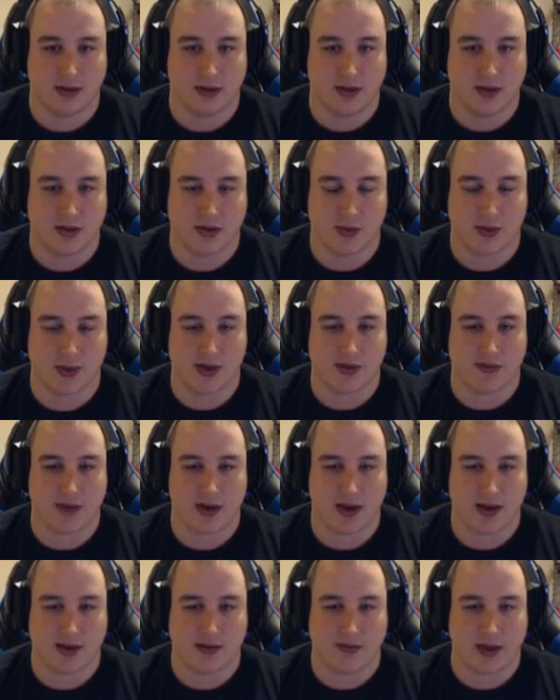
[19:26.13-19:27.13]

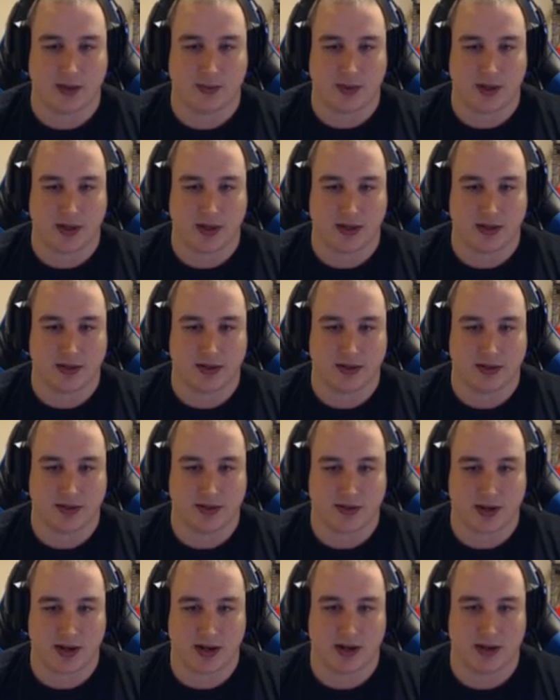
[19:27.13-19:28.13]
25 AP
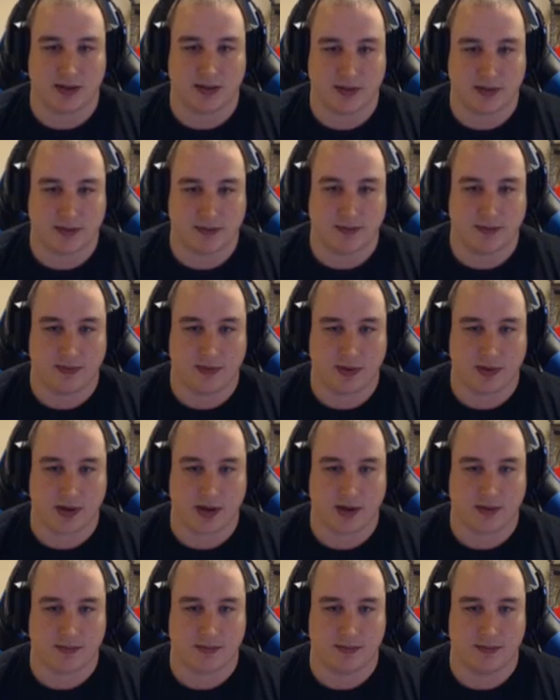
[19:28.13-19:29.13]
straight out. Okay.